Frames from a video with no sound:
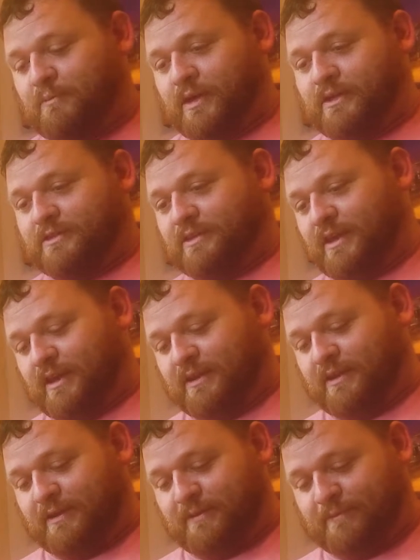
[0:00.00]
Pizza
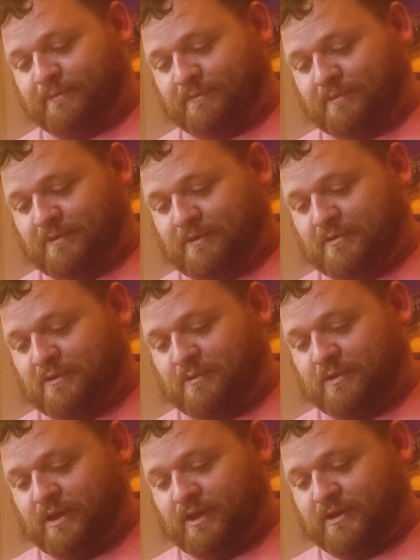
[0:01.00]
candy. Don't know what
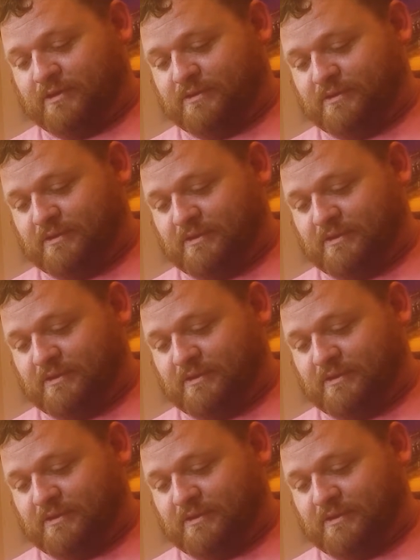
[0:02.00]
that is.